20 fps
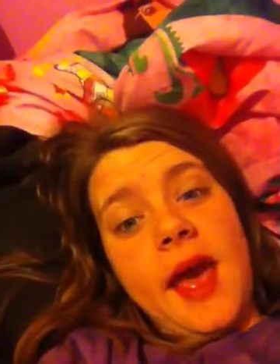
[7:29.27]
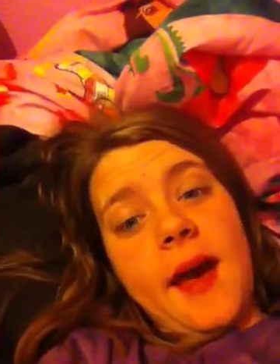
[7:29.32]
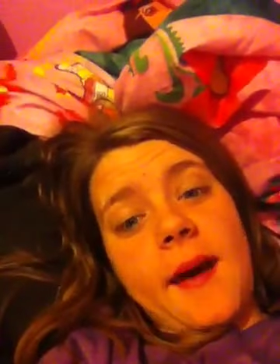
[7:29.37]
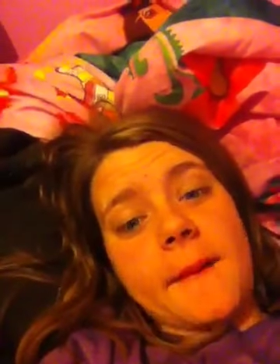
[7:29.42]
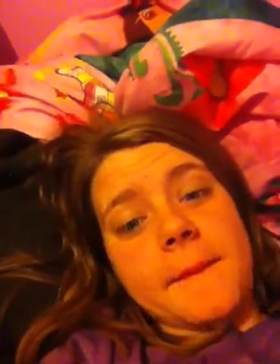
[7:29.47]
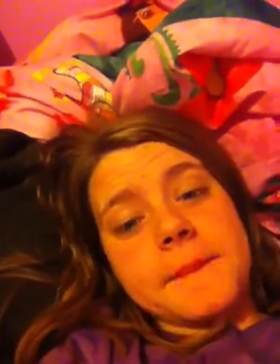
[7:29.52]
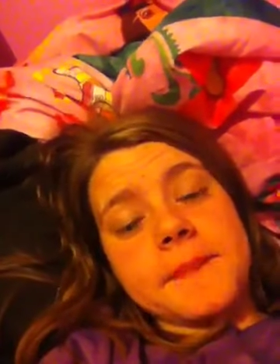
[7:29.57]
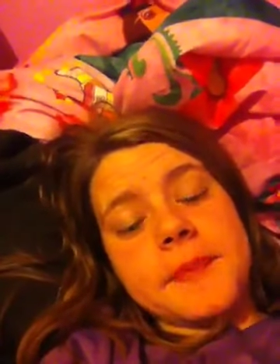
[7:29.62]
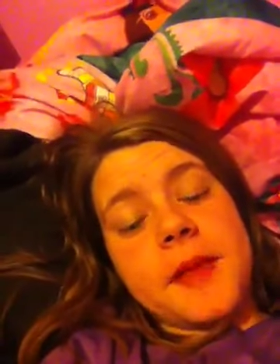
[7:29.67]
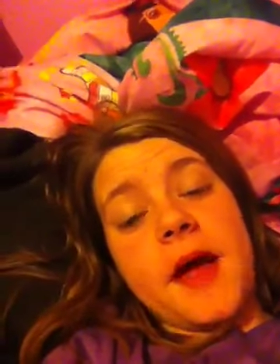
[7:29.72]

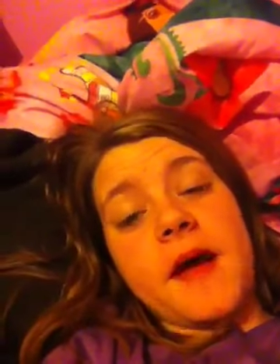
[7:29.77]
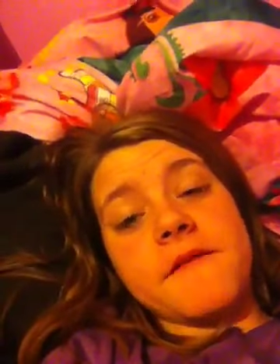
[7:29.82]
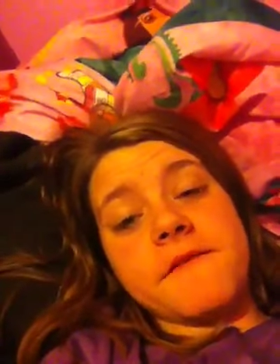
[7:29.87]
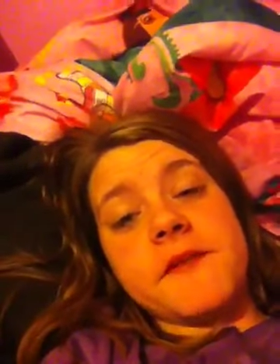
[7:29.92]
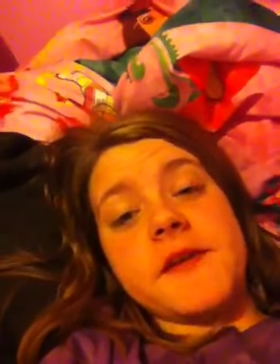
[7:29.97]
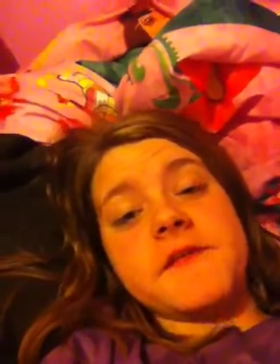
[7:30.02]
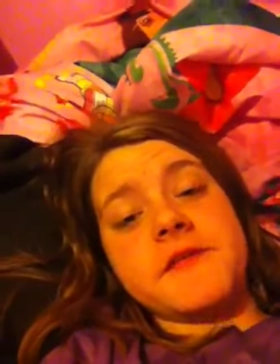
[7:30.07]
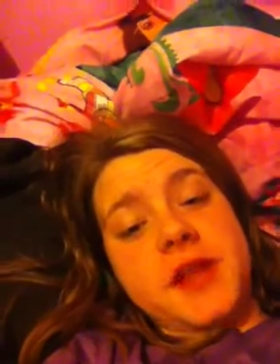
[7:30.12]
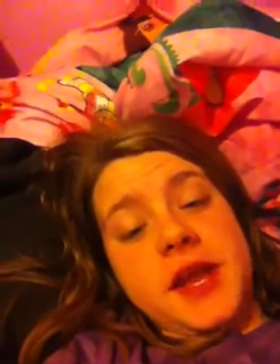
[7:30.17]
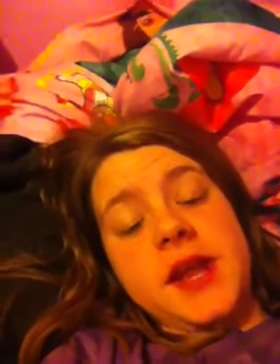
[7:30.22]
yeah, I'm
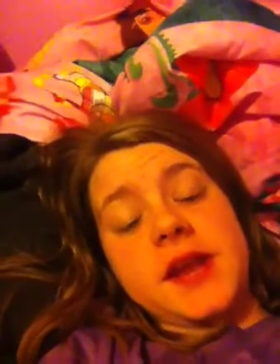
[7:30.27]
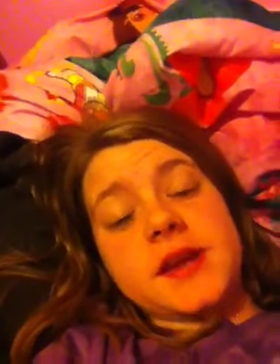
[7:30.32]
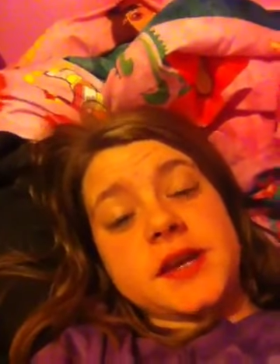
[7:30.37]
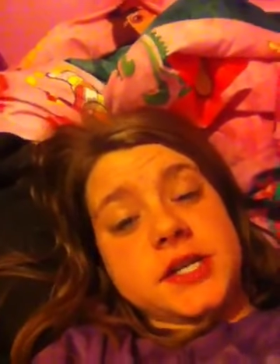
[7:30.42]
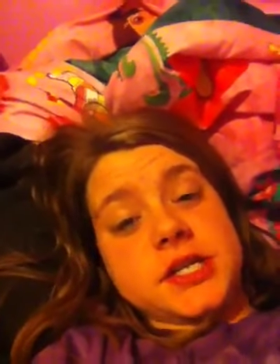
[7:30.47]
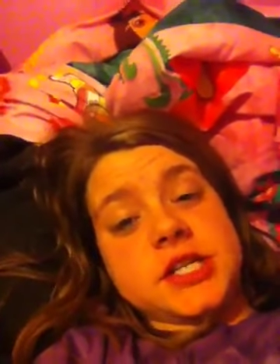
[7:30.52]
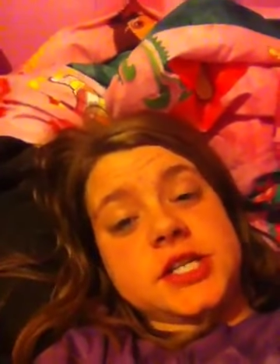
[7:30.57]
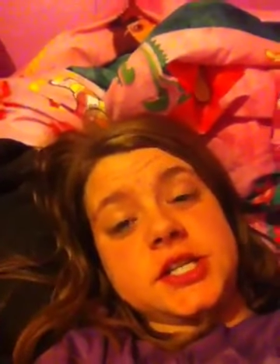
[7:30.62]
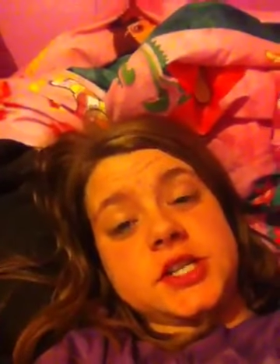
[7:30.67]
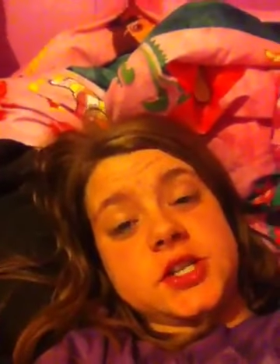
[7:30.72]
15
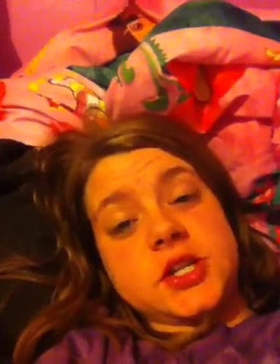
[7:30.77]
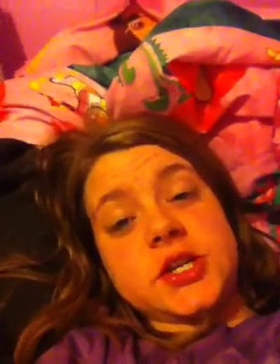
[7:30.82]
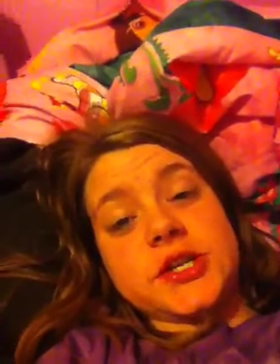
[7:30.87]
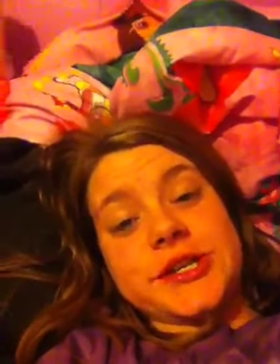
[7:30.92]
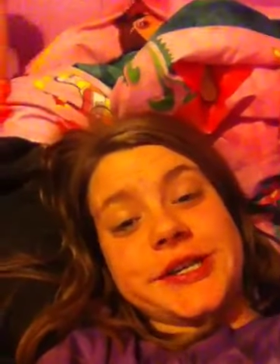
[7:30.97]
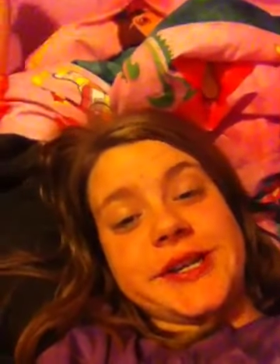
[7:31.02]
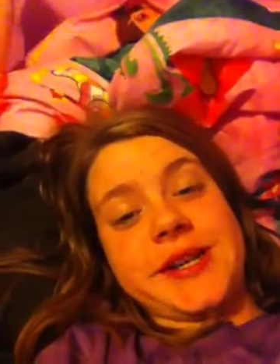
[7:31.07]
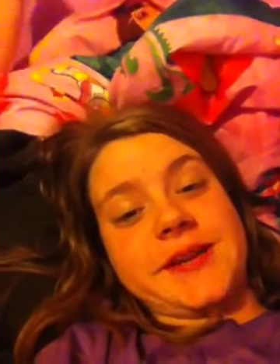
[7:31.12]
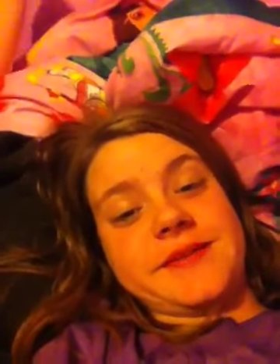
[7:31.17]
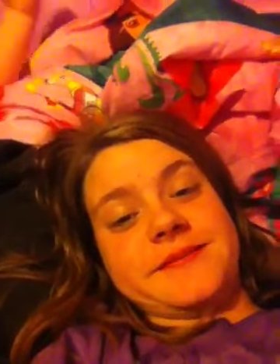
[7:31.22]
and she's
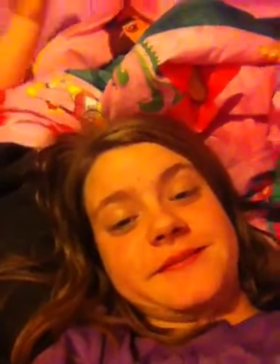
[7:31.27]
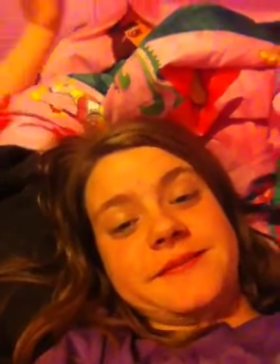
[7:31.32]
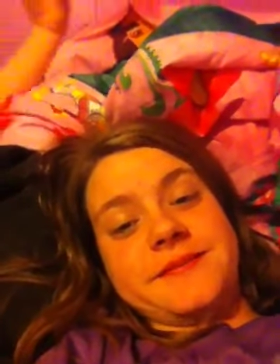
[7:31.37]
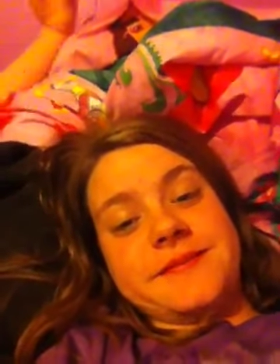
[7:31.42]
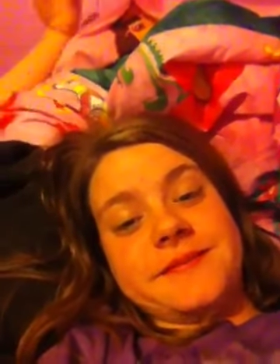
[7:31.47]
13.